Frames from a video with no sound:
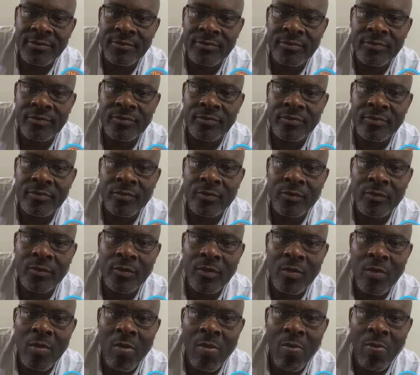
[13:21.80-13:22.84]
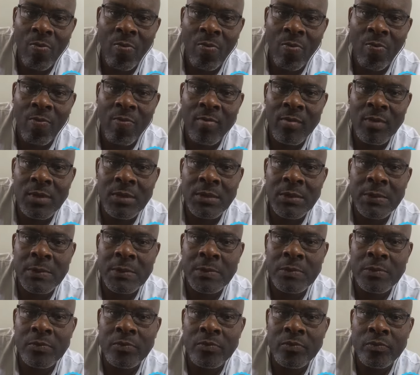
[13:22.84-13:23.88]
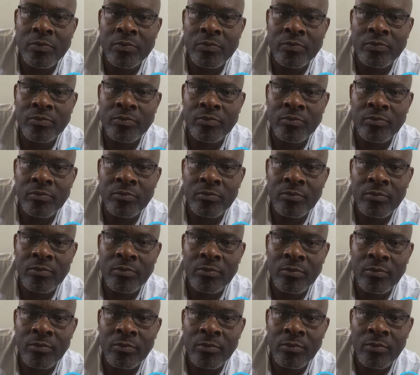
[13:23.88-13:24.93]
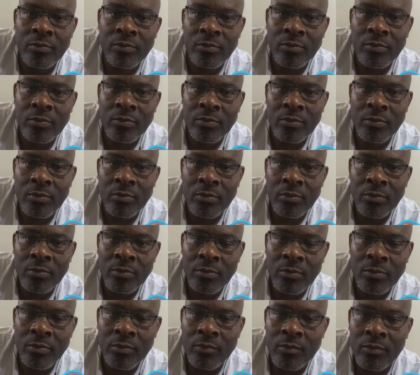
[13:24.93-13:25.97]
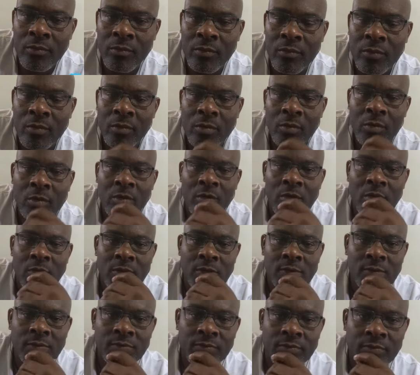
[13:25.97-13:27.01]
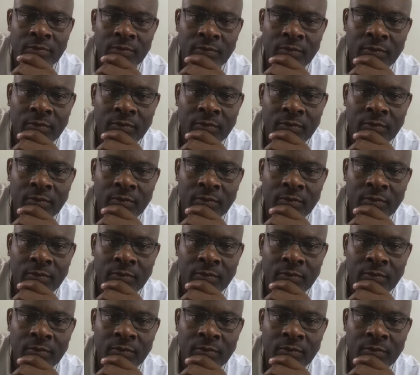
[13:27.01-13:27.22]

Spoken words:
(silence)